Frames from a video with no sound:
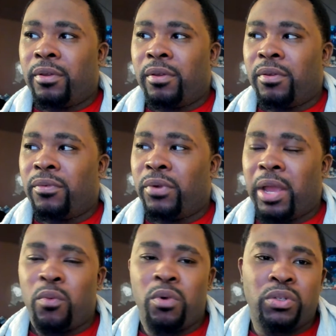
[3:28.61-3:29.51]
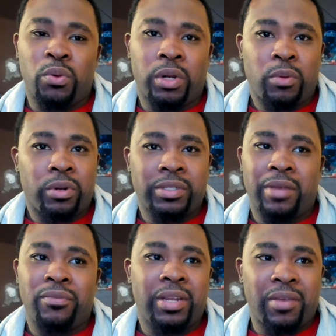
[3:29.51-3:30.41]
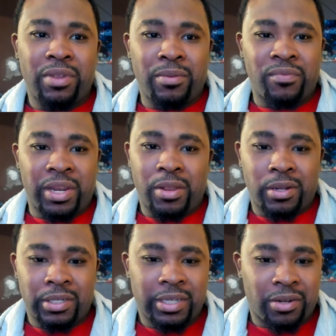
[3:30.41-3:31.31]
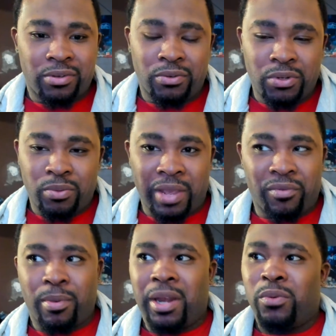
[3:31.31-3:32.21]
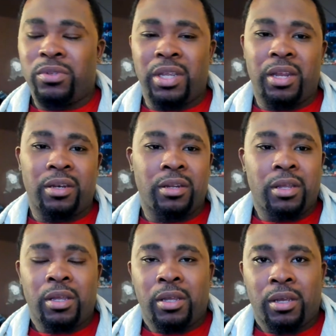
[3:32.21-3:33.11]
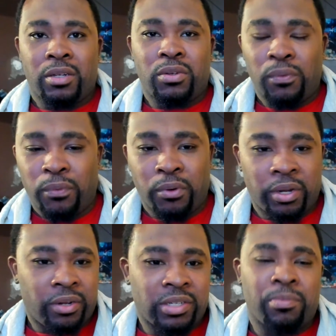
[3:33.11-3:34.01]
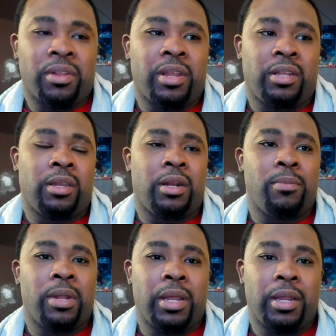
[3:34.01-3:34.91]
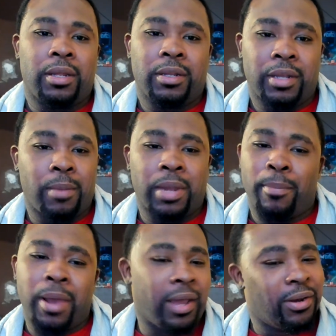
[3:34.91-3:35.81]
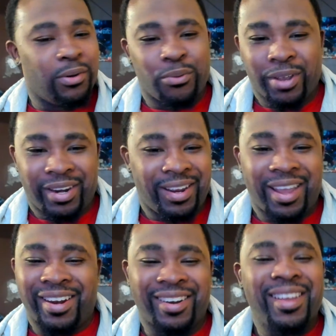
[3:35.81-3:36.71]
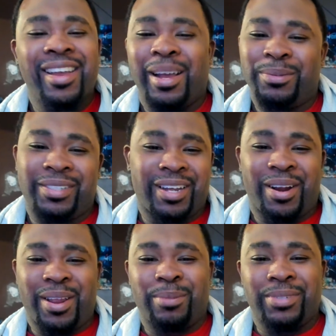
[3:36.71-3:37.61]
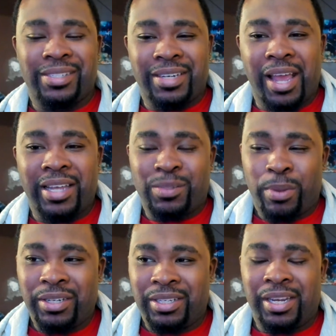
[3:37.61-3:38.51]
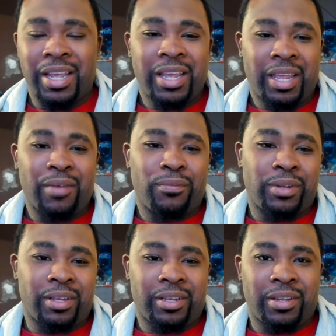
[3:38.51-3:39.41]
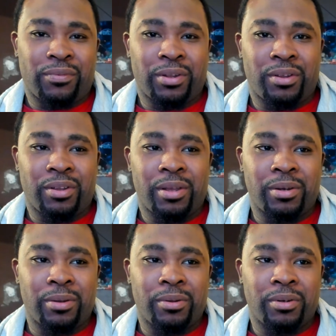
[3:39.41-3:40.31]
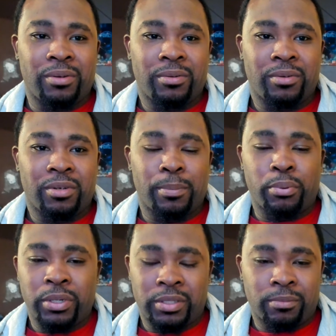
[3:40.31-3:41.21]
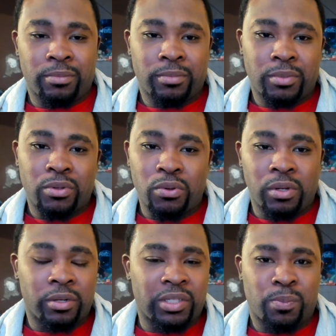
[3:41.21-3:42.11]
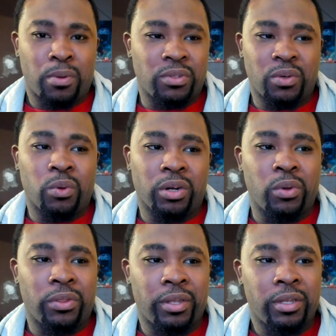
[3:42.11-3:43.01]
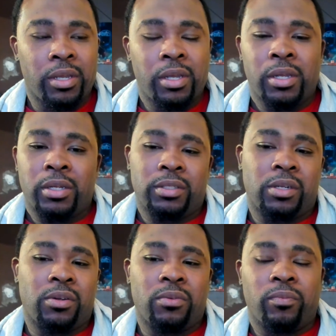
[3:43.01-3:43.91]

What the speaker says: for that 120 work. Because every video I looked at on YouTube, everybody was getting a 240 or something like that. I'm like, I'm not buying a new radiator. I'm sorry, I'm just not. Especially if the Prism cooler is supposed to work with it. So